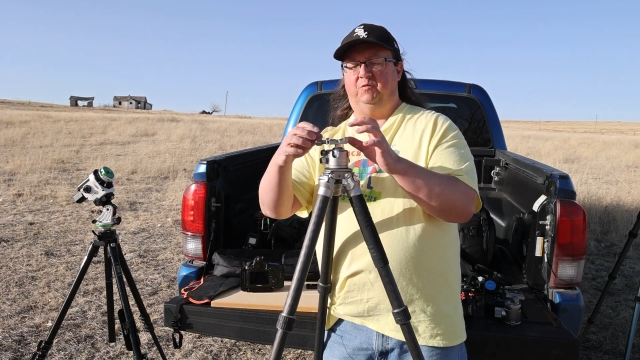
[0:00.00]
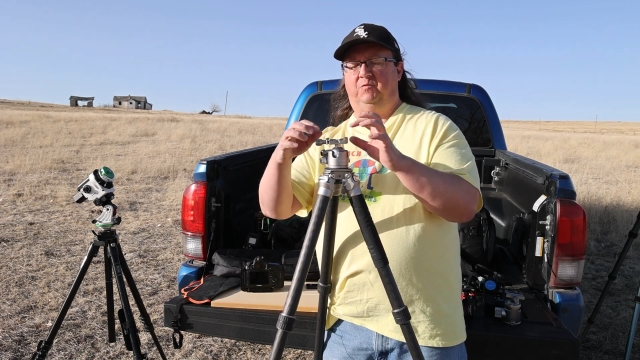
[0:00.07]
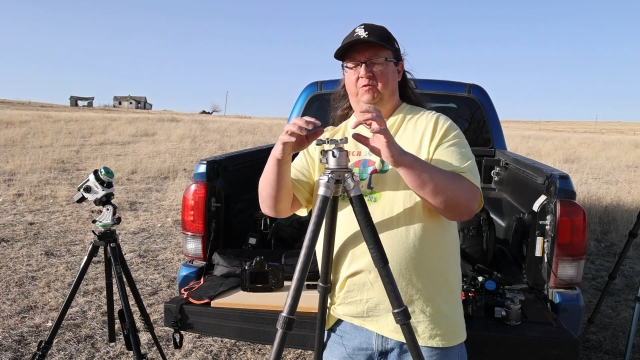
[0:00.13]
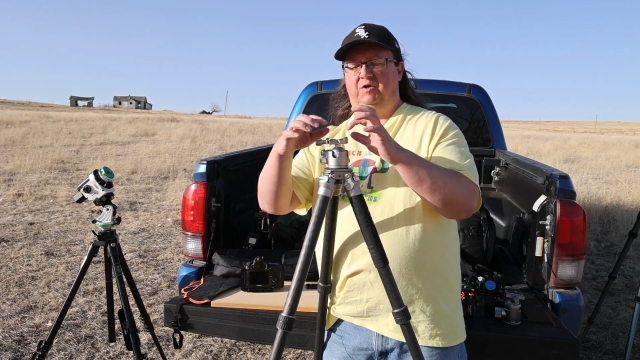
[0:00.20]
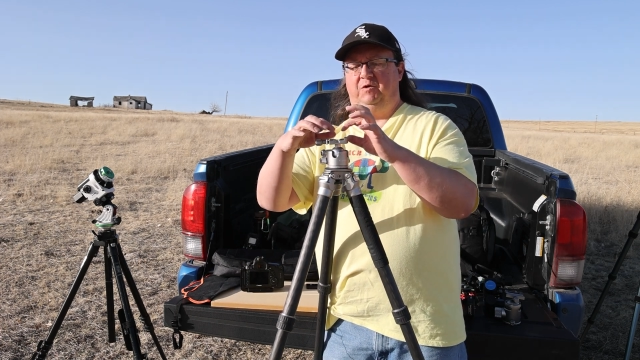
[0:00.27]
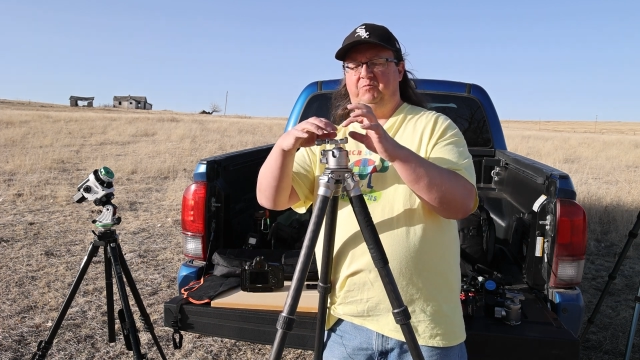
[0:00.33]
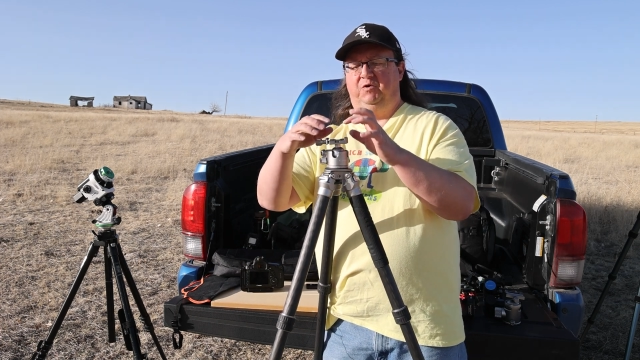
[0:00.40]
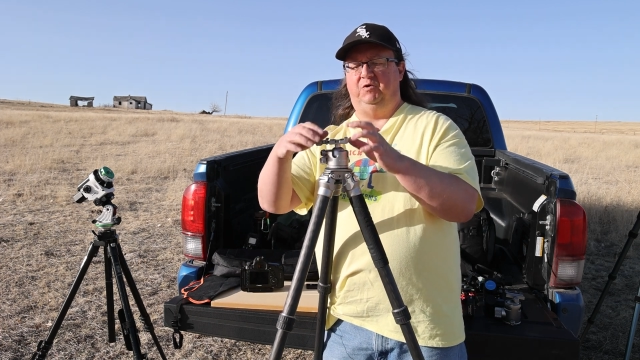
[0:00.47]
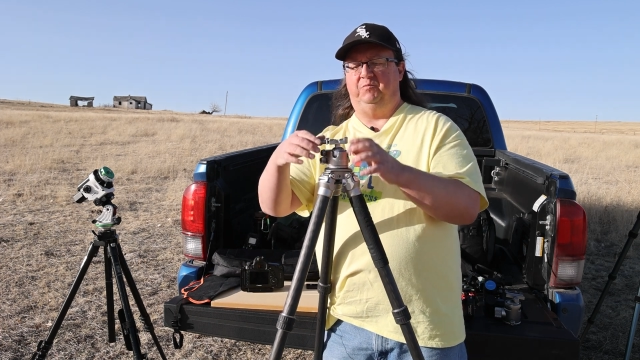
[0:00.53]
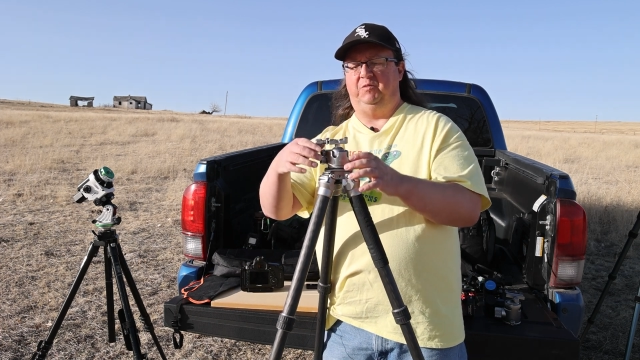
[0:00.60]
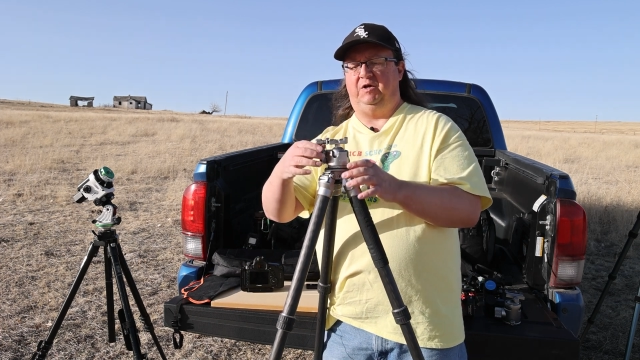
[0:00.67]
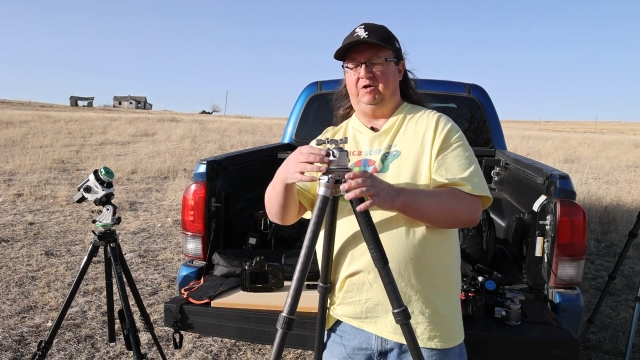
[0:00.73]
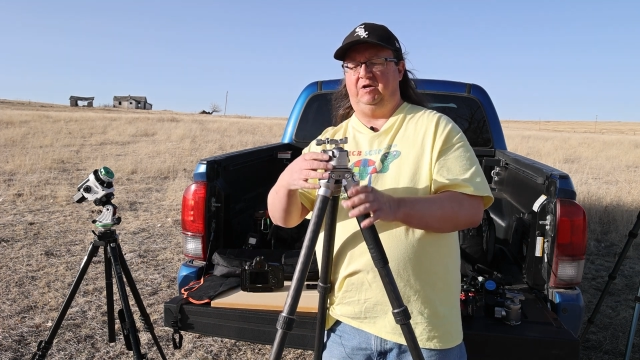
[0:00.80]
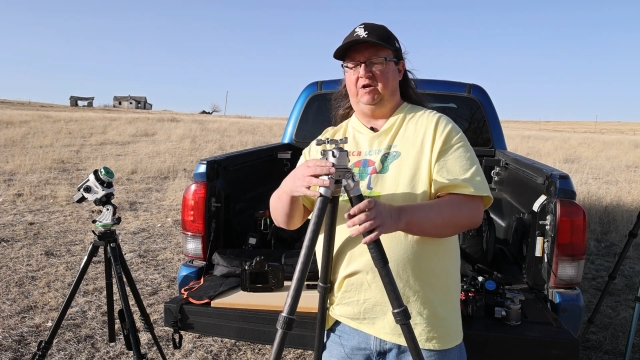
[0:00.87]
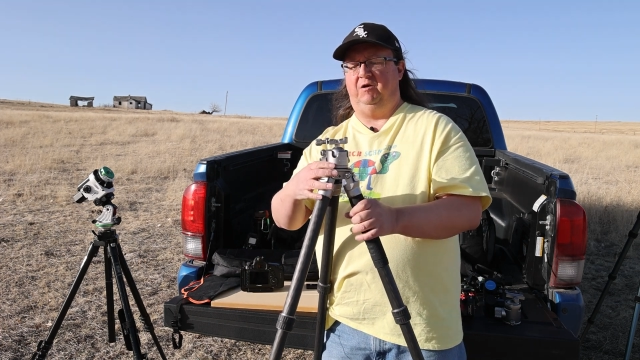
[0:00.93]
When I put
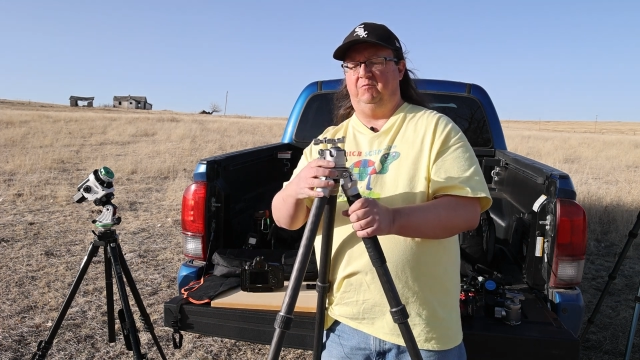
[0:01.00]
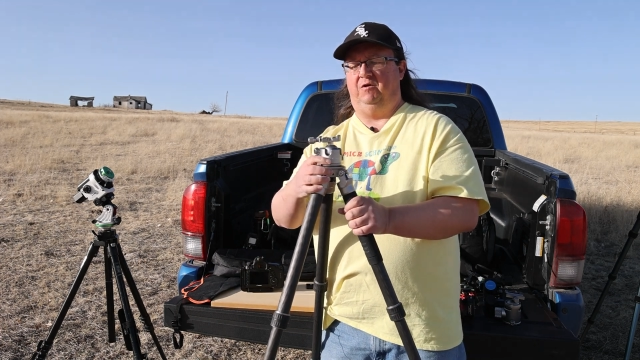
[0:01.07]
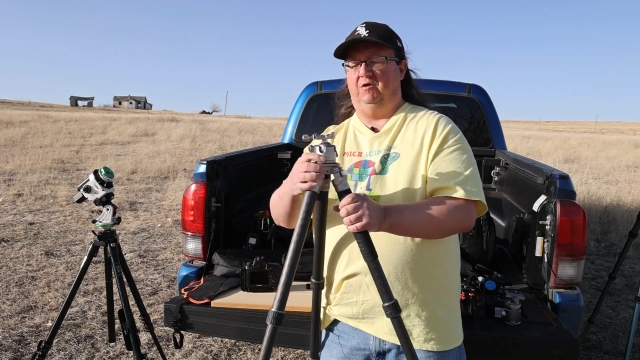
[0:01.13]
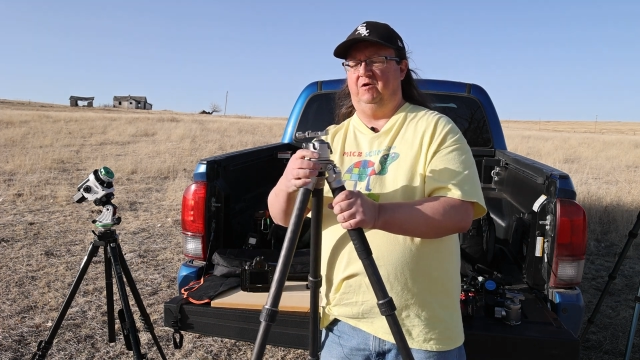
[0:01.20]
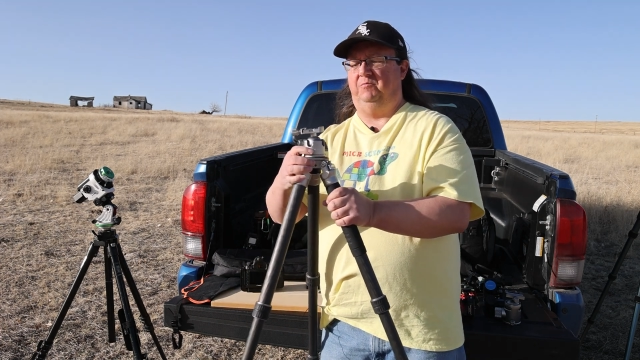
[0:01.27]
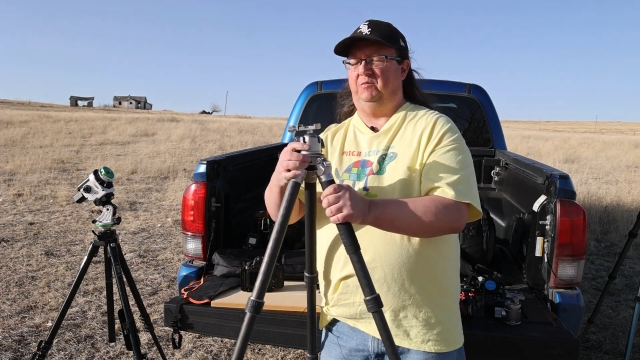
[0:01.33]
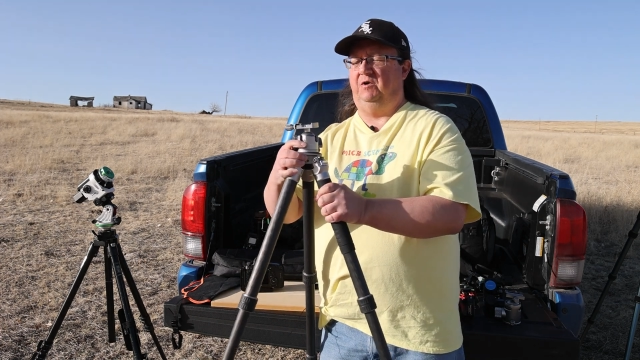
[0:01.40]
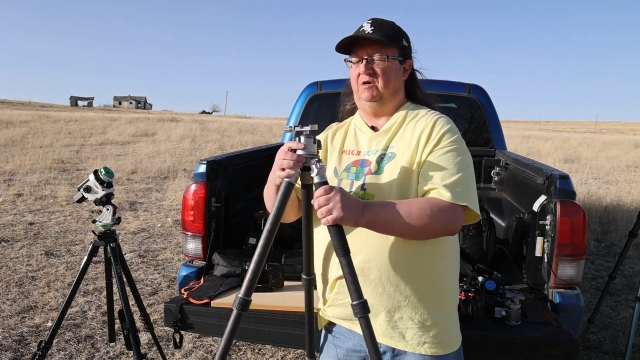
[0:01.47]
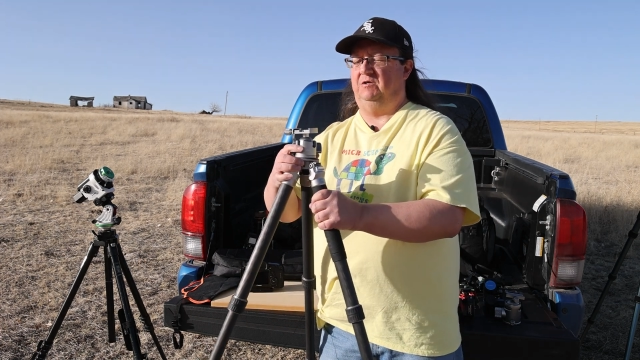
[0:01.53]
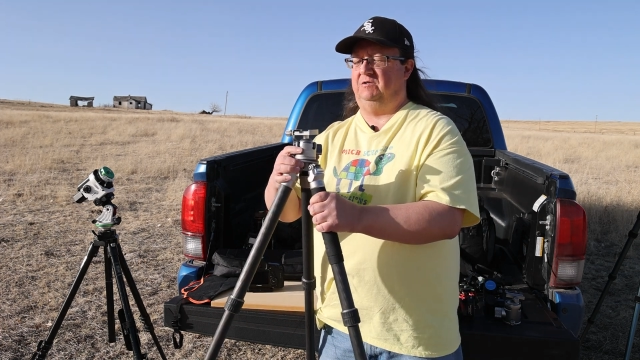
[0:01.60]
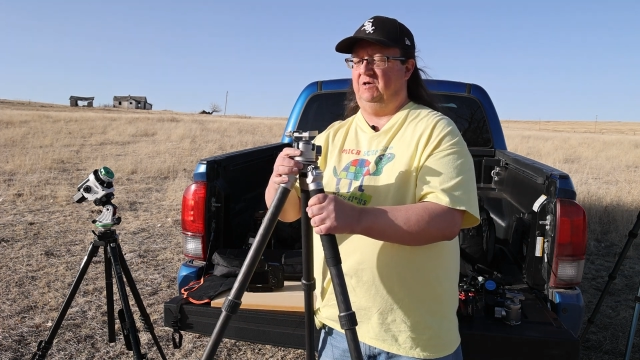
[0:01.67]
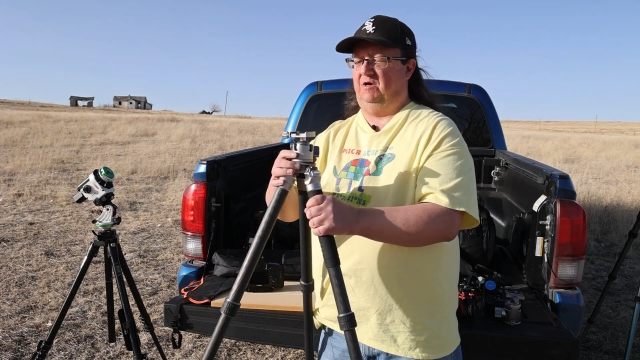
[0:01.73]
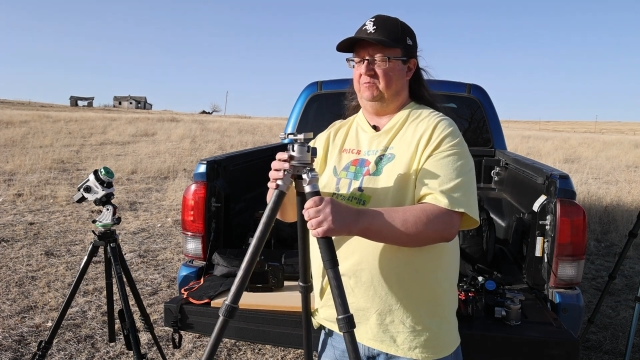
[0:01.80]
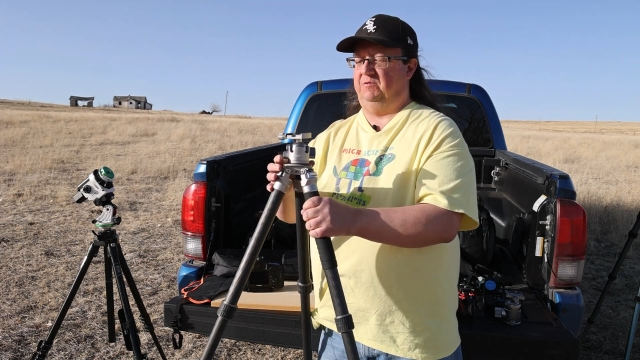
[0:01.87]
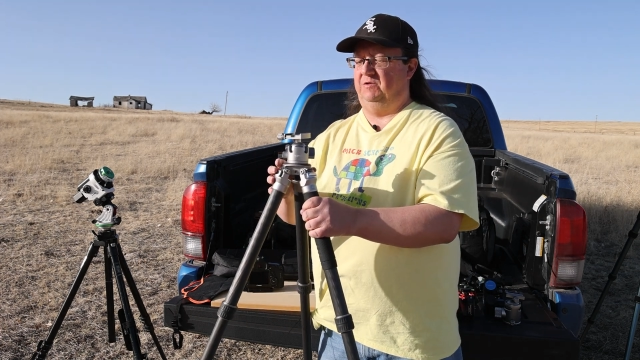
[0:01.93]
my camera up on
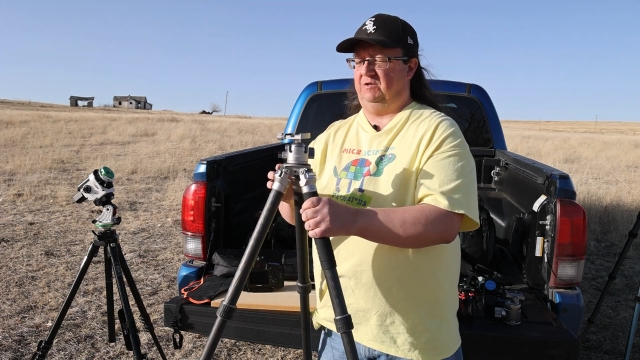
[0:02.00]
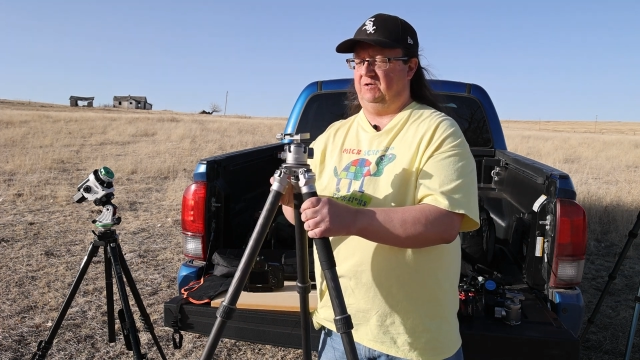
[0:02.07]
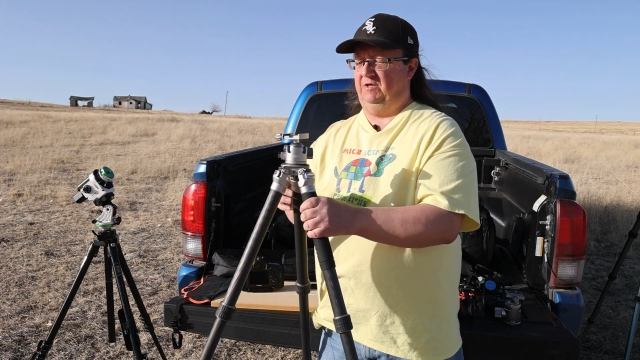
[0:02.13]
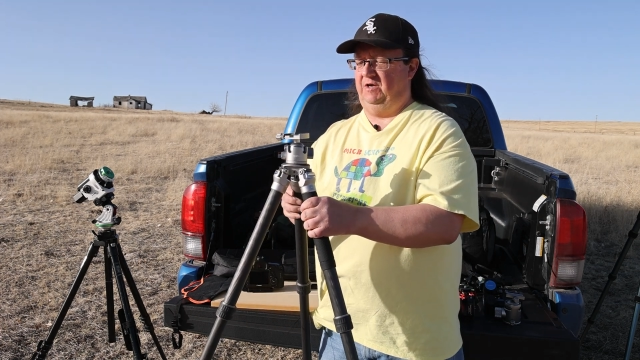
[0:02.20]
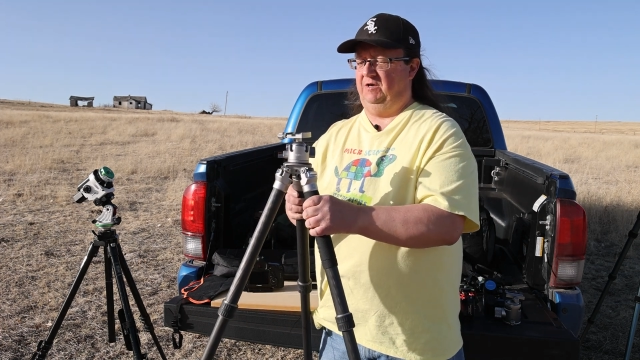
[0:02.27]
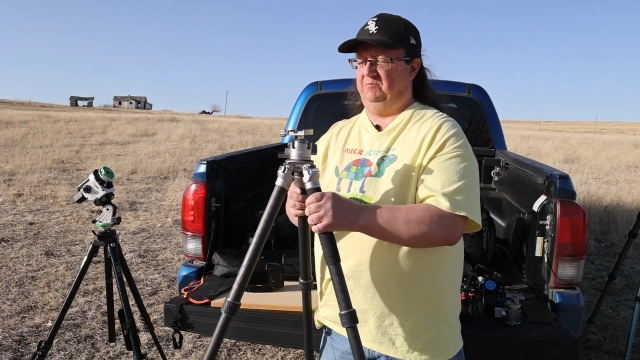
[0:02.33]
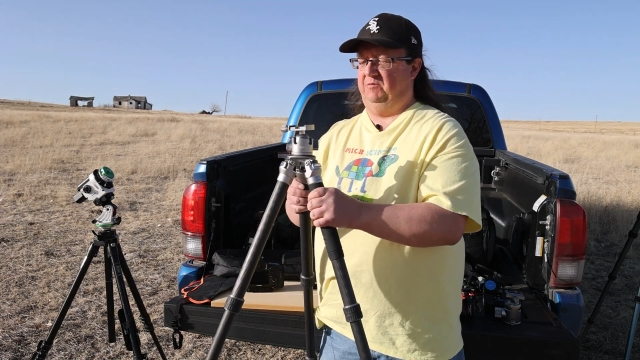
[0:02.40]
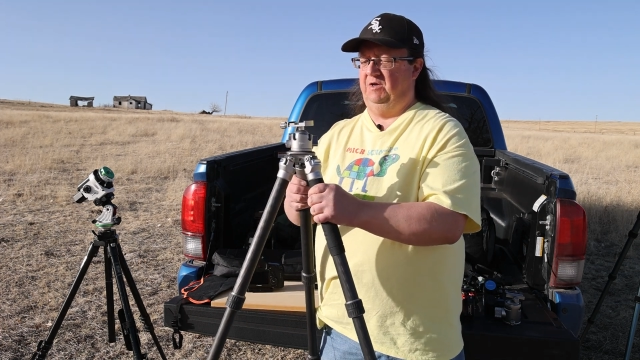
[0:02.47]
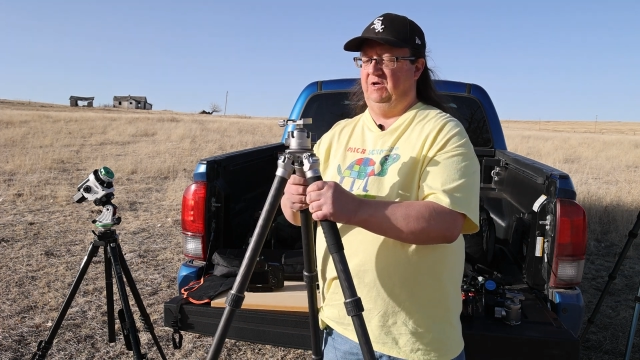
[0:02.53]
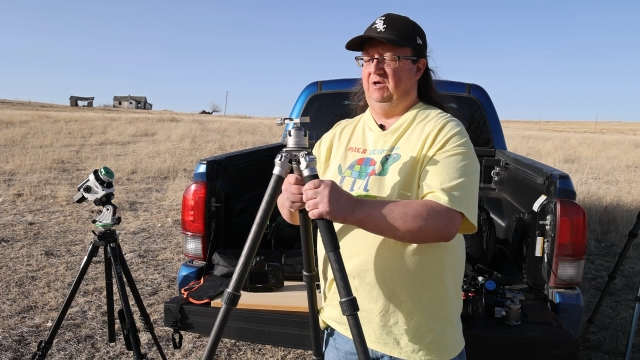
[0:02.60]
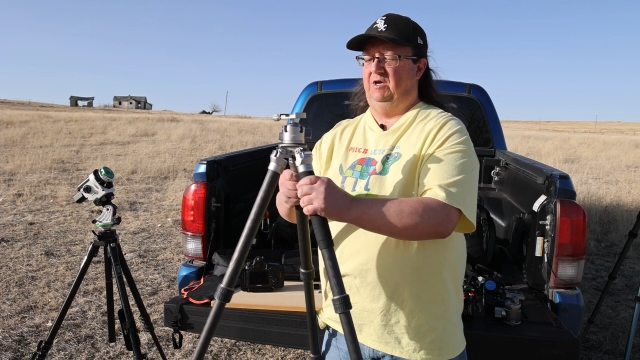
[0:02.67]
top of the clamp,